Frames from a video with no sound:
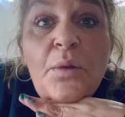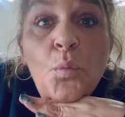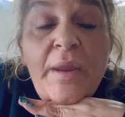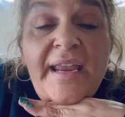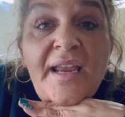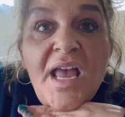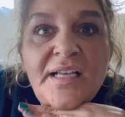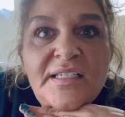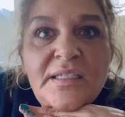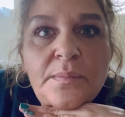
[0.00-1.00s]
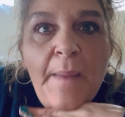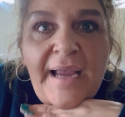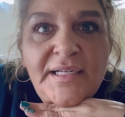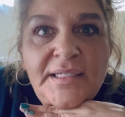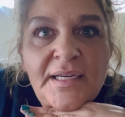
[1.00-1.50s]
and we
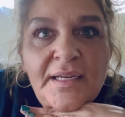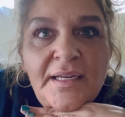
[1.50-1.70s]
expect